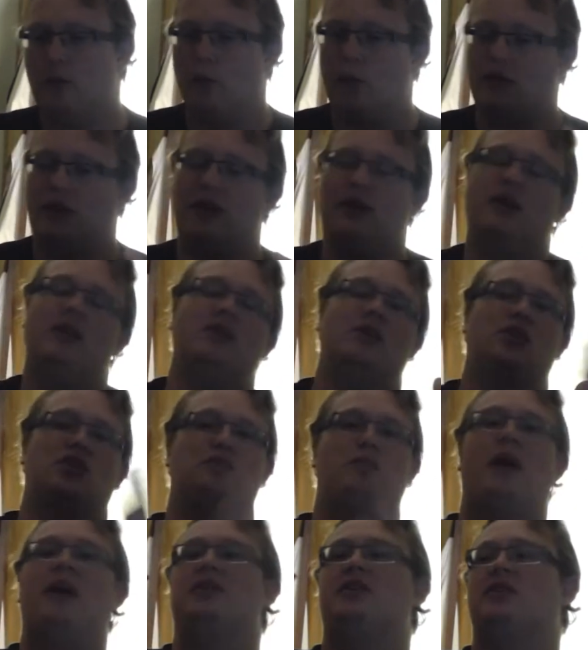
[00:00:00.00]
but when they get into
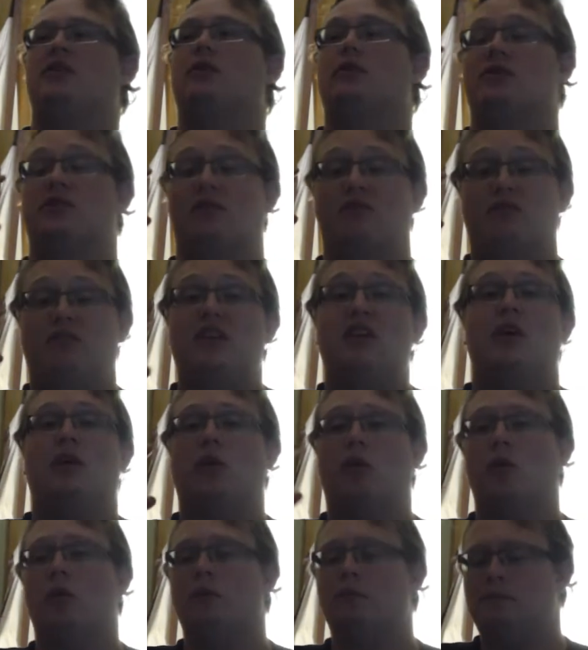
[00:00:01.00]
space, there is a
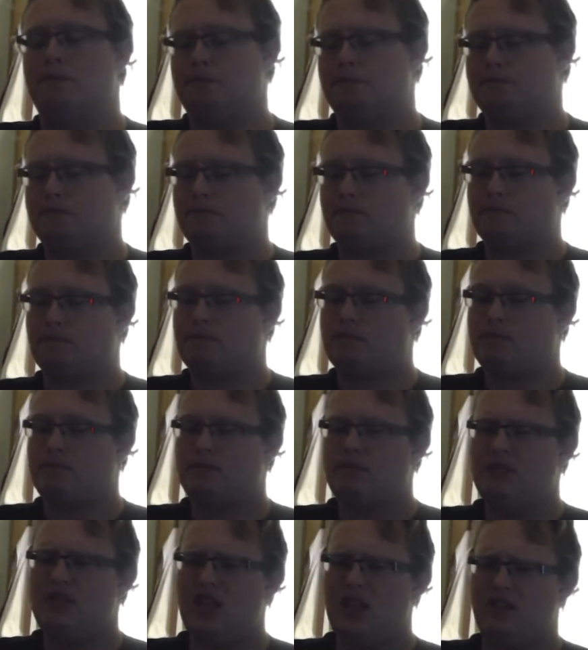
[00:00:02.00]
vehicle
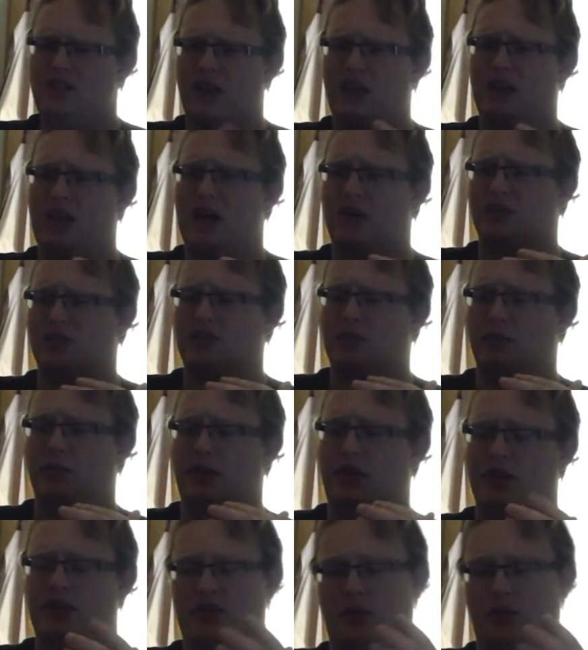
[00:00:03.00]
that allows them,